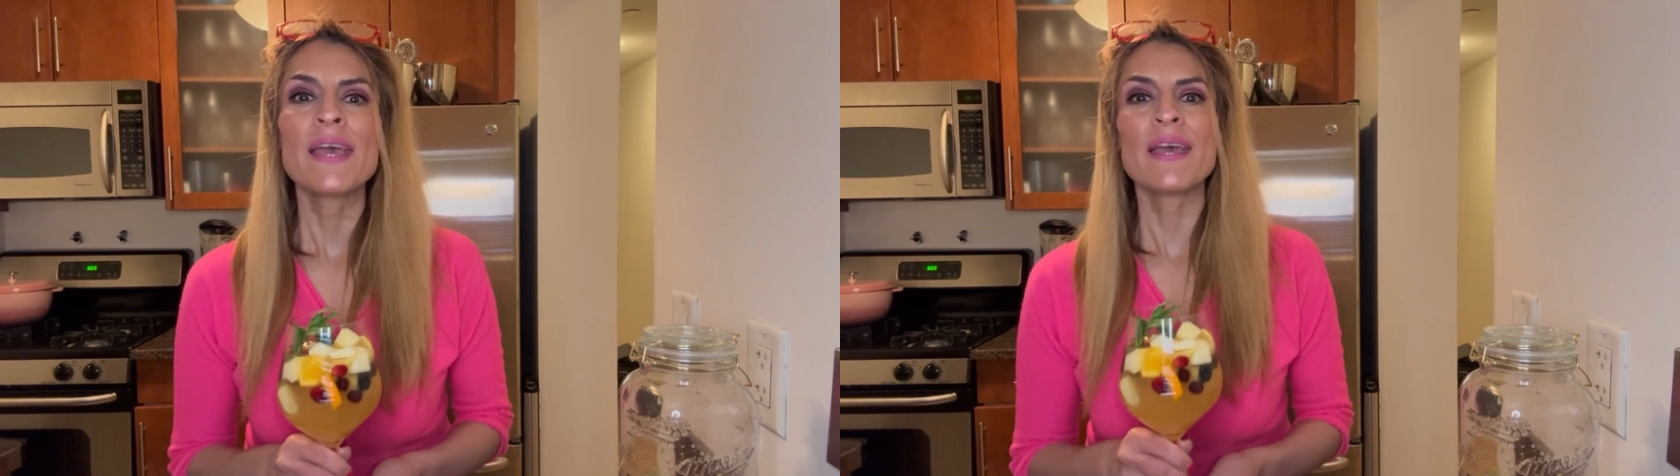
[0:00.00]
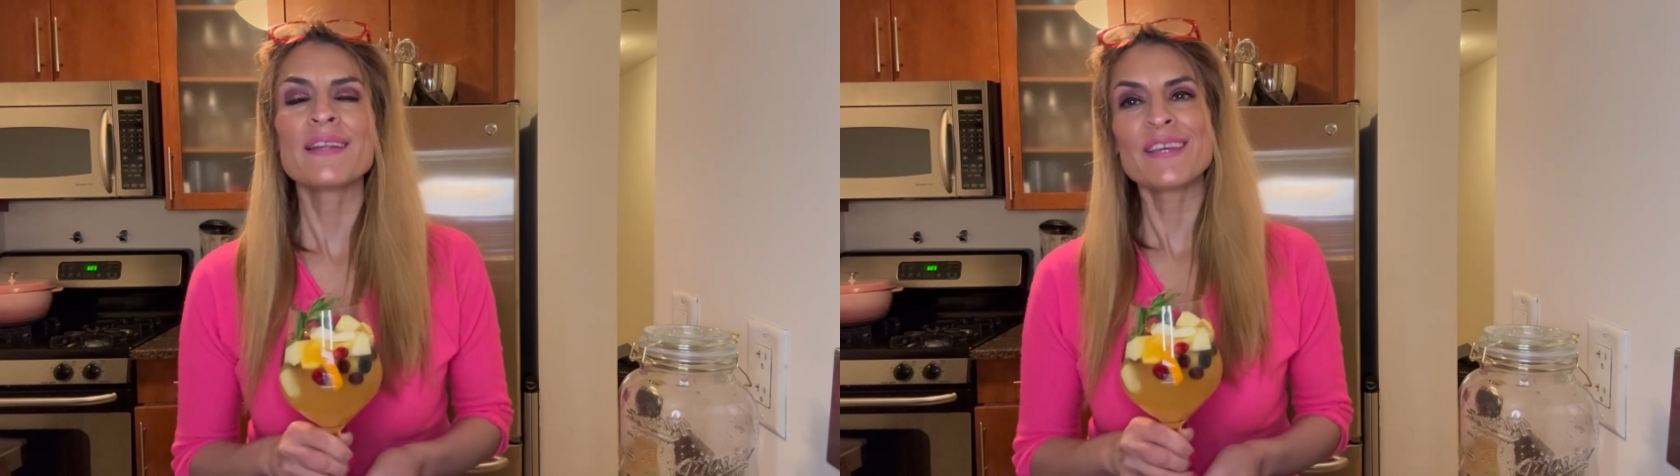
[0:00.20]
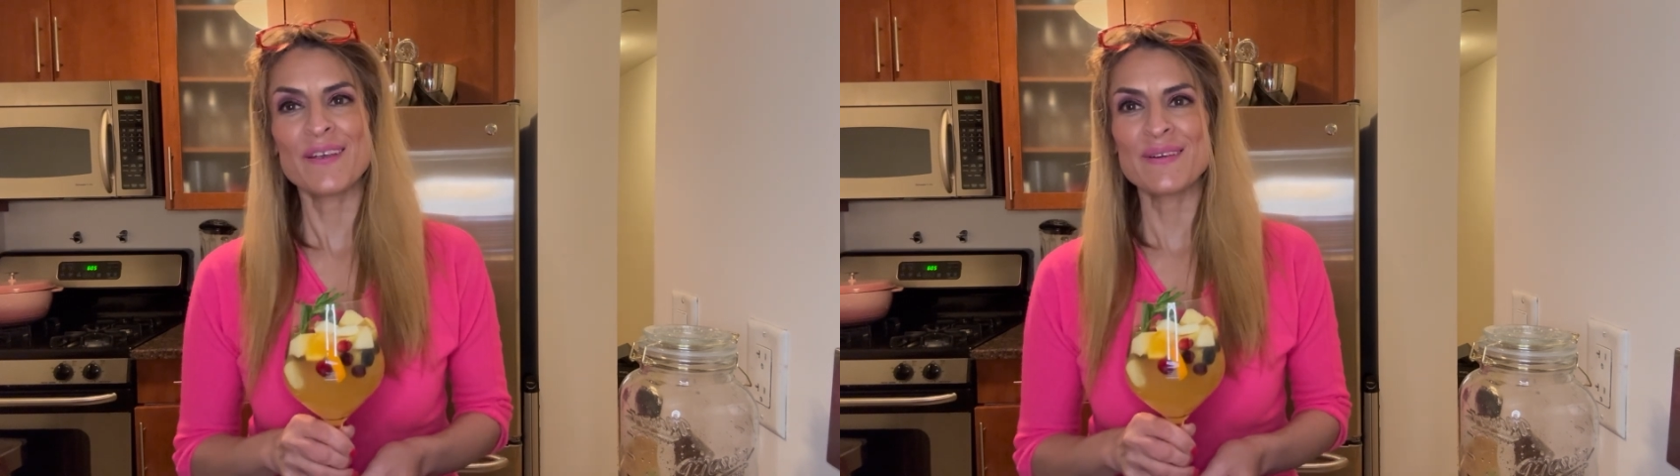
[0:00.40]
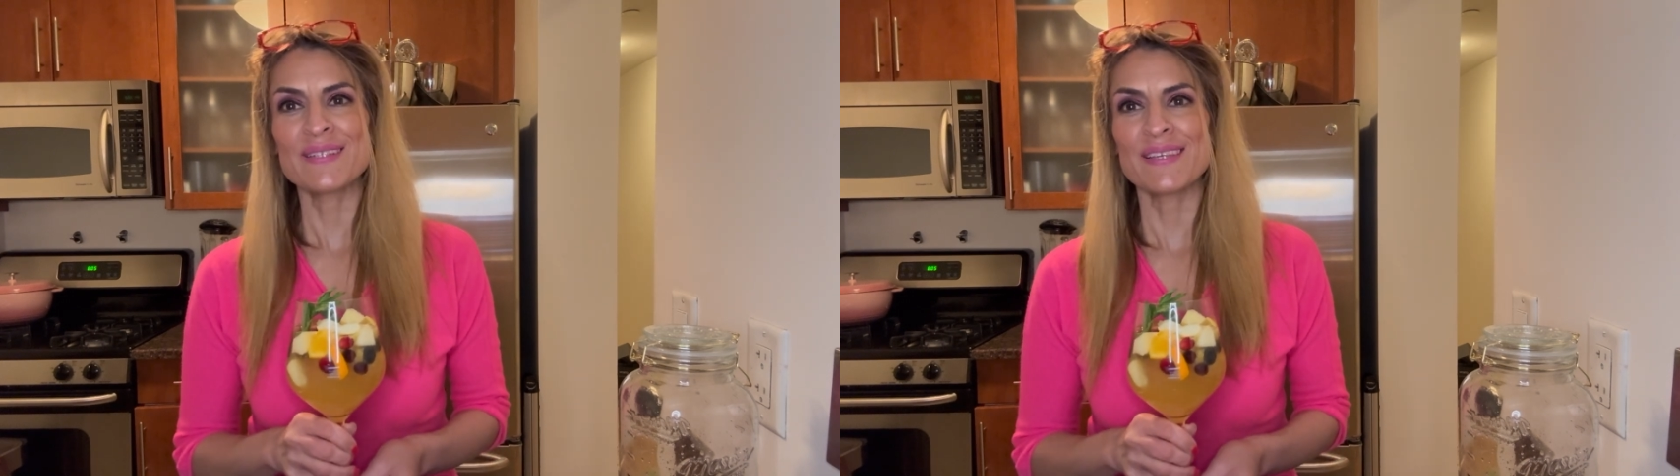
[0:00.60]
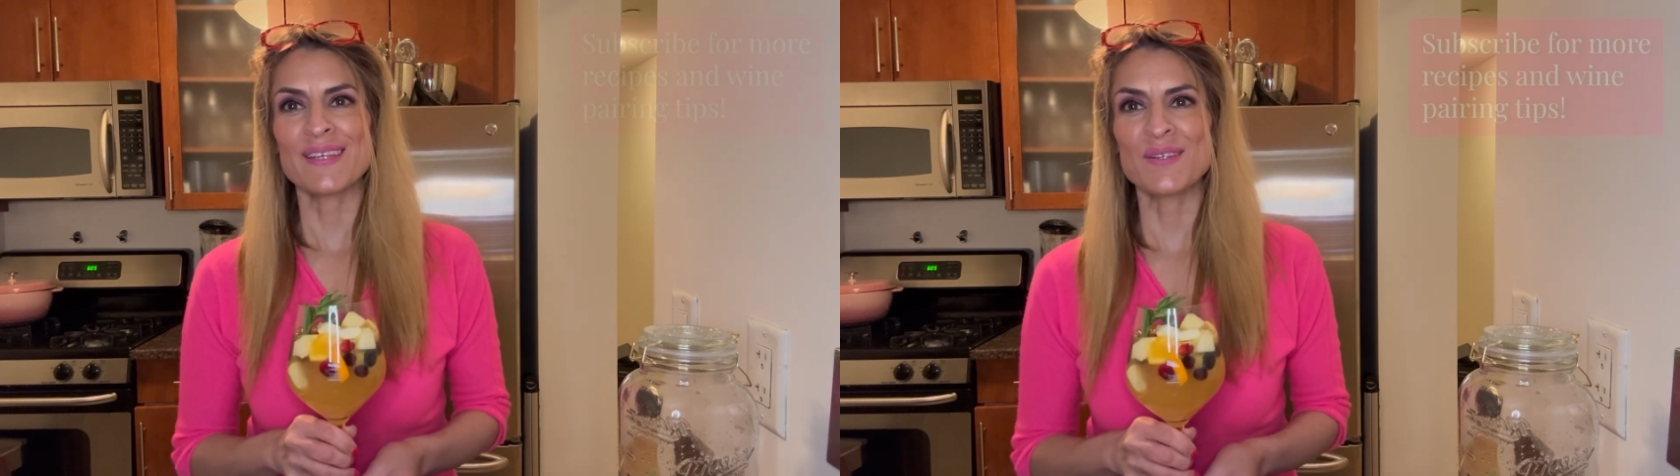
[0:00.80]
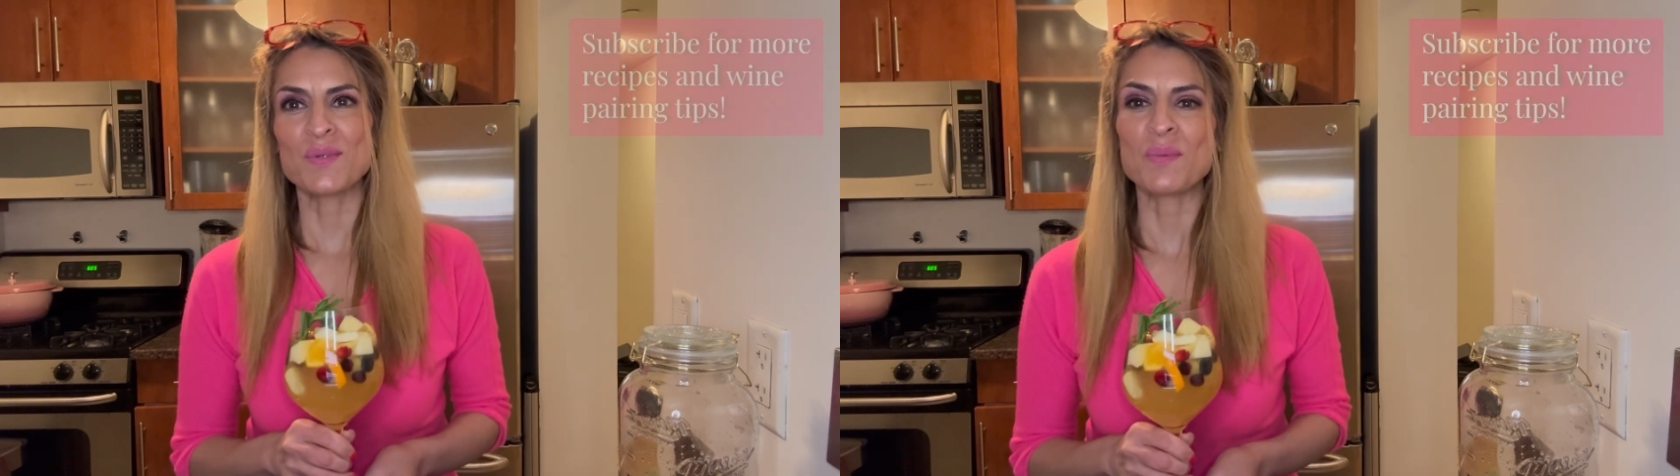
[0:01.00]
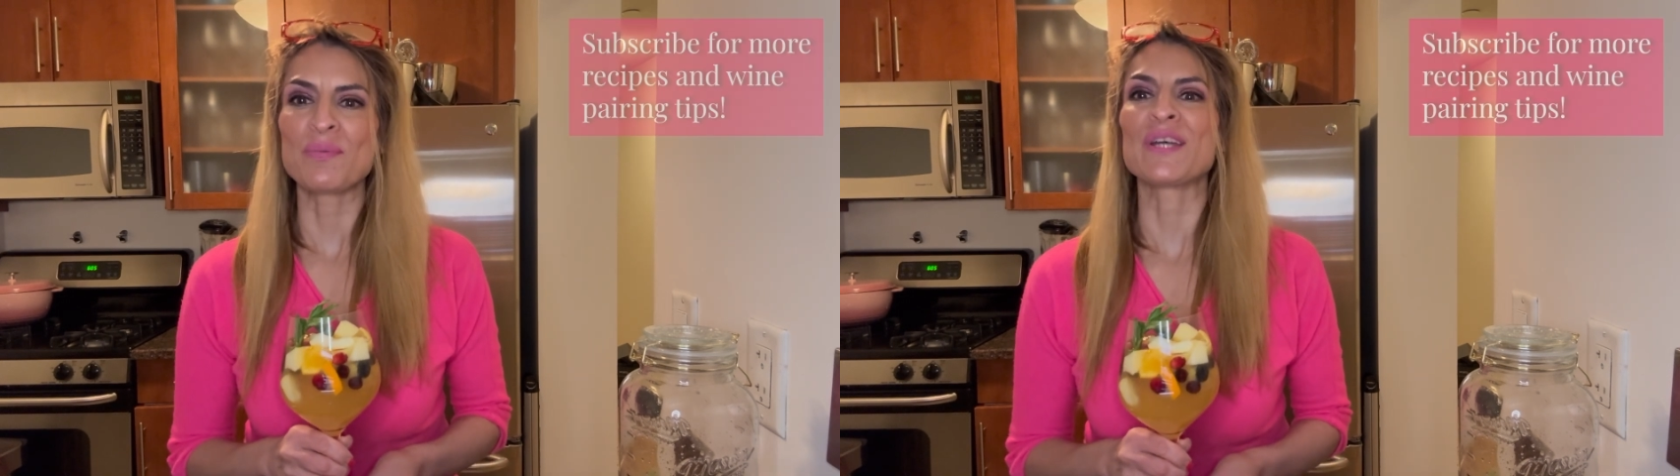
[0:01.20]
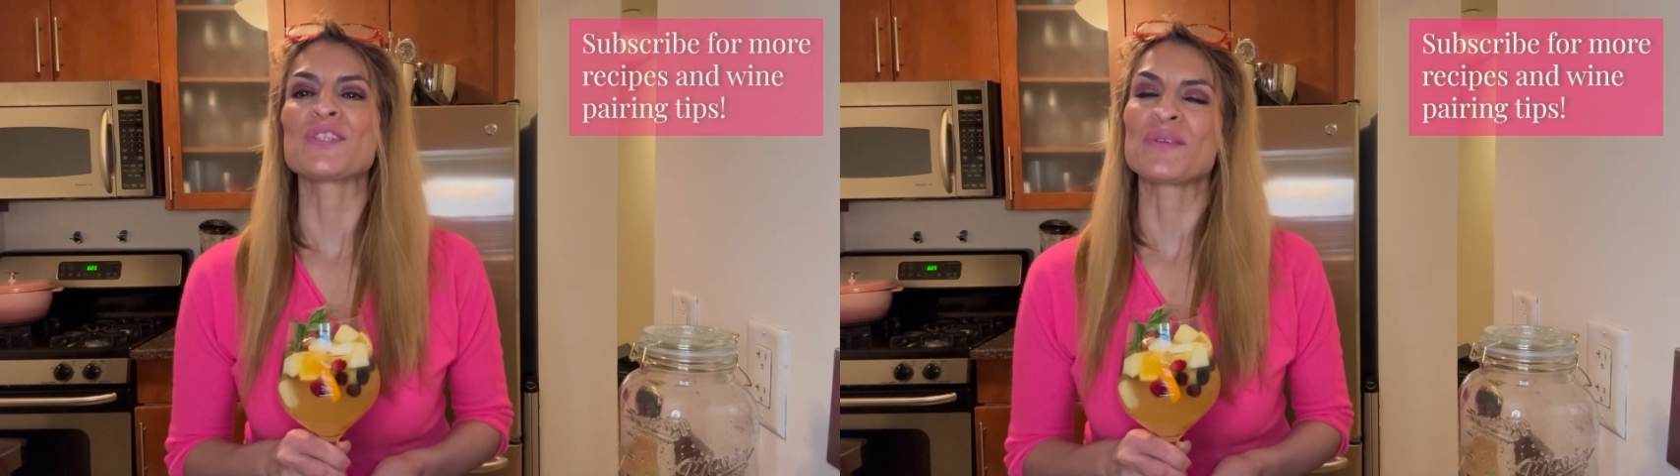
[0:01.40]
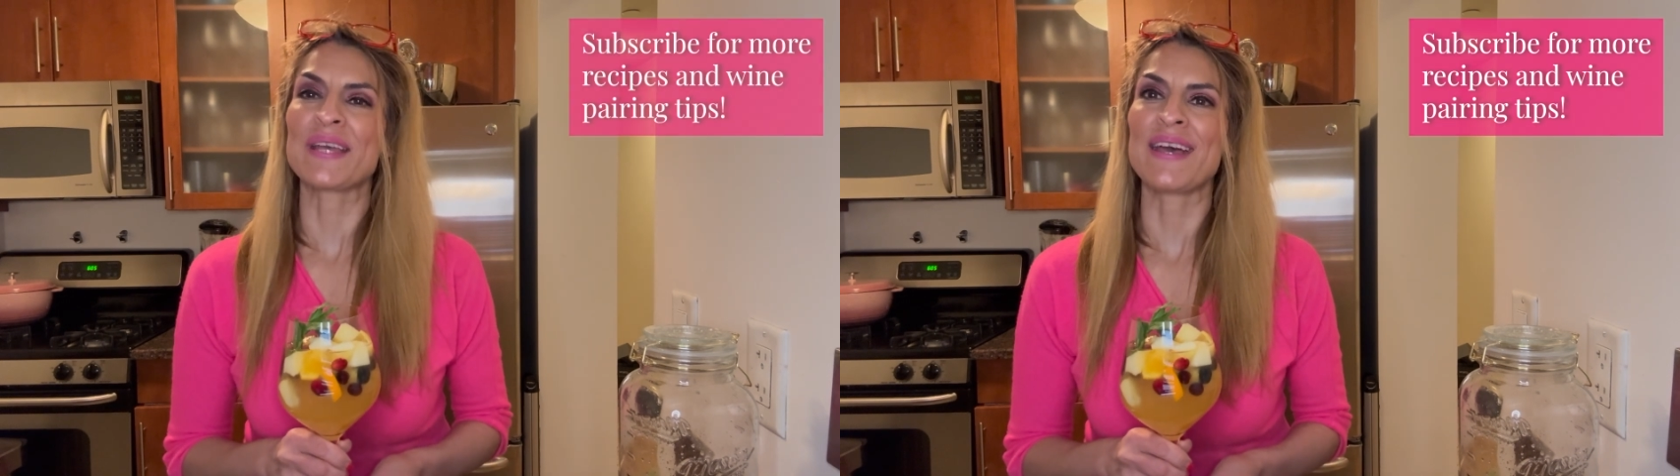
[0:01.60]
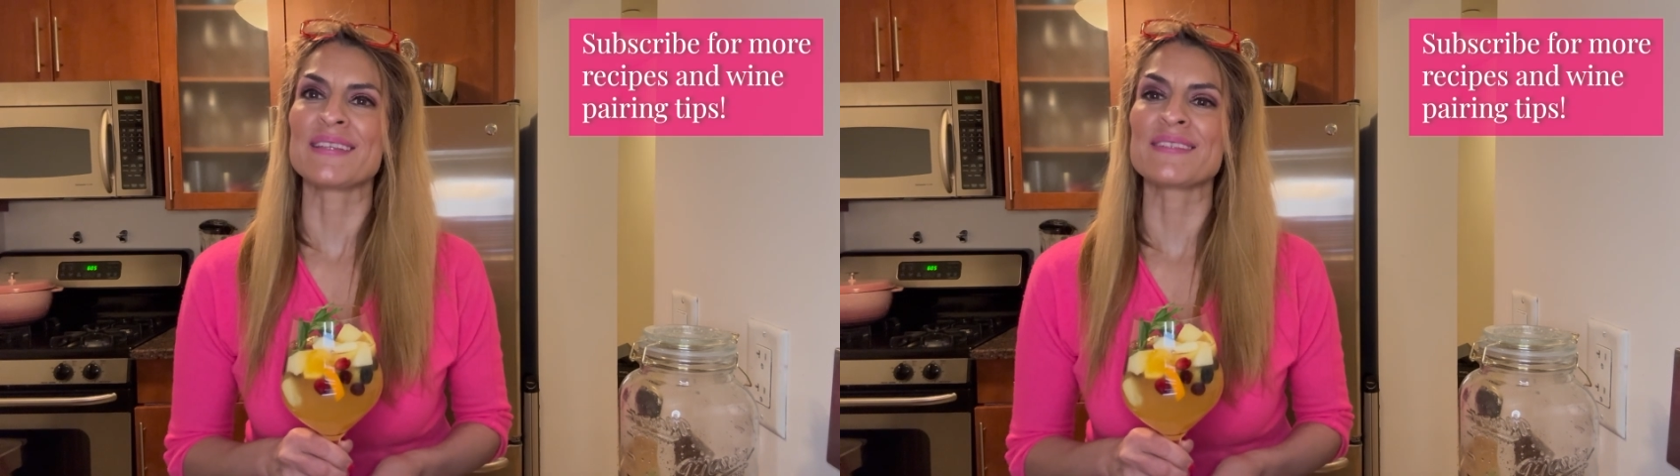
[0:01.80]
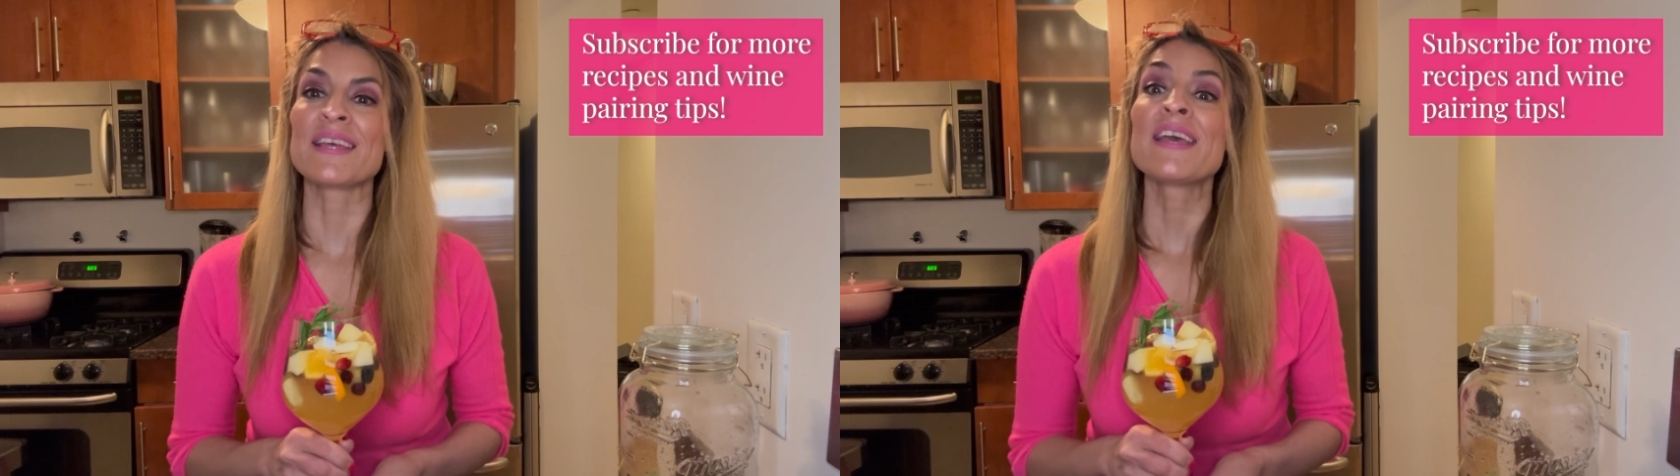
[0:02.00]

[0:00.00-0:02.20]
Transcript: and guaranteed to impress your guests.